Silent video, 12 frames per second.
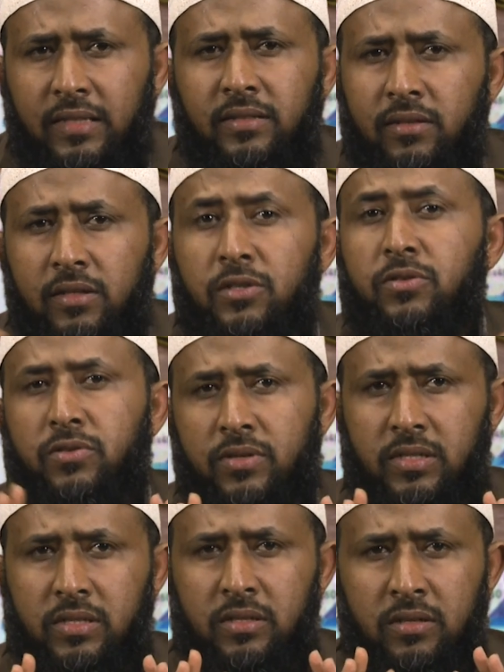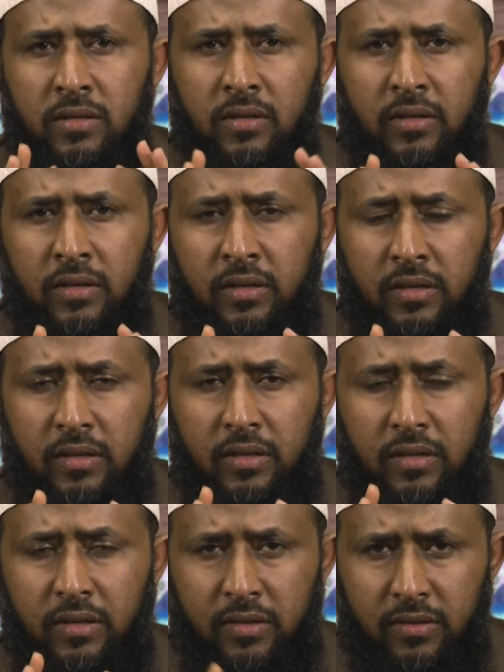the interest
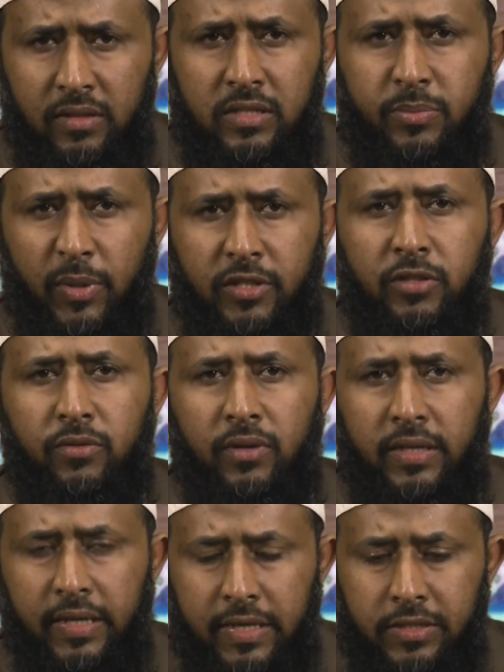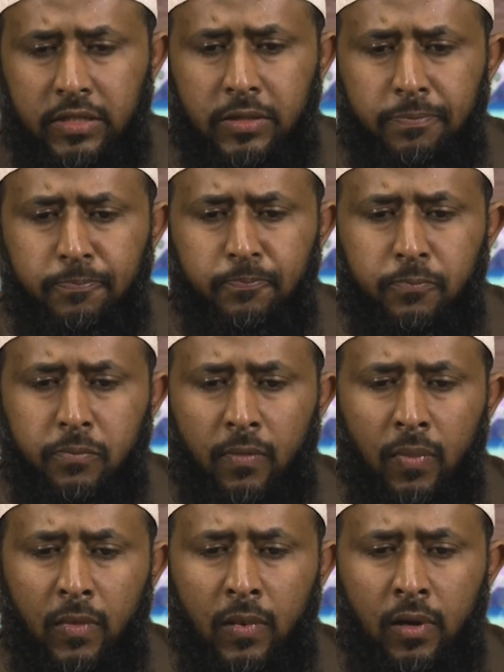in this particular case.
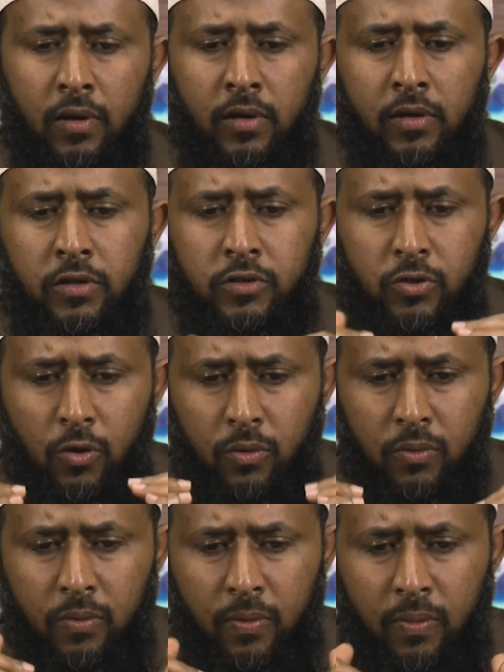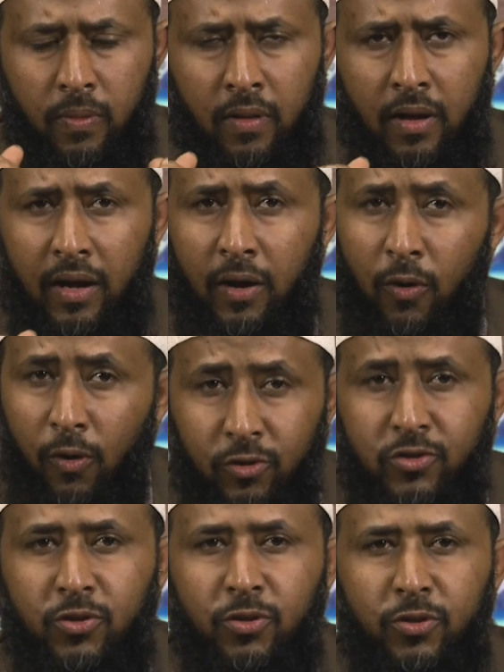So
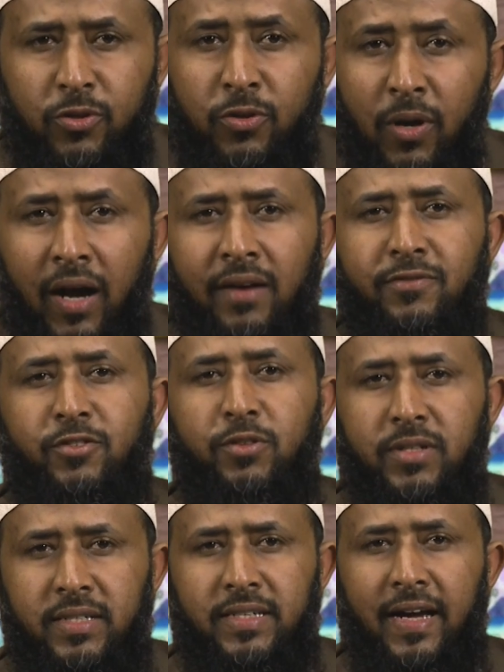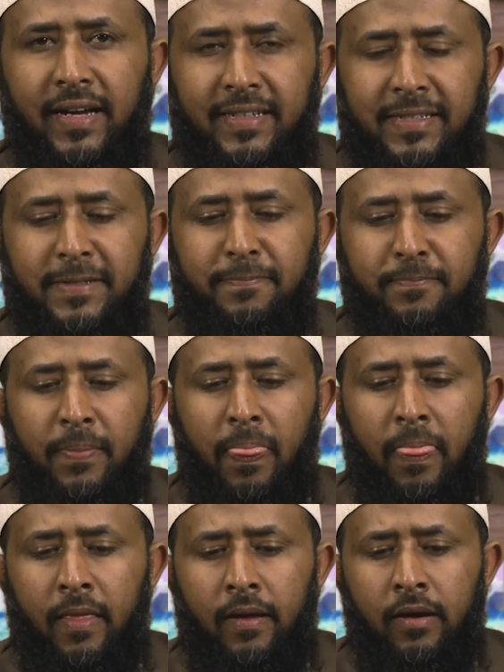also you have to deduct
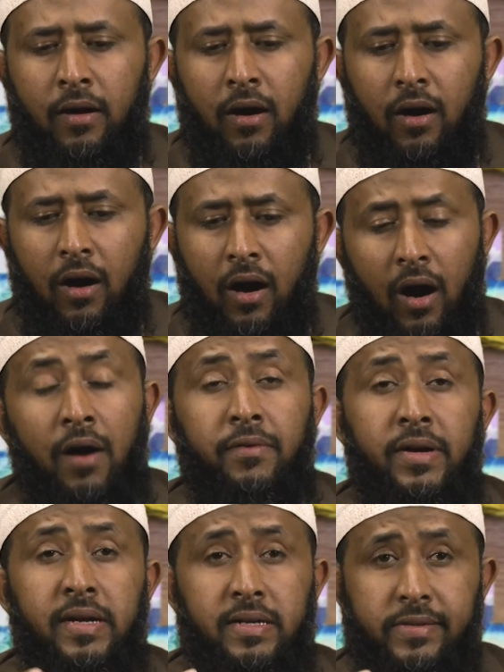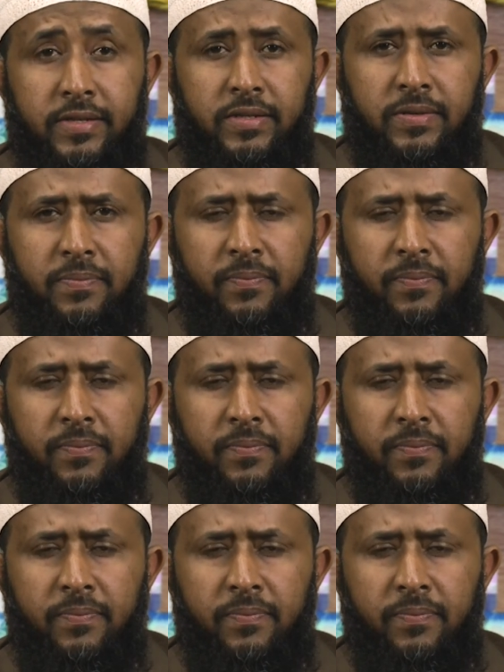arrears.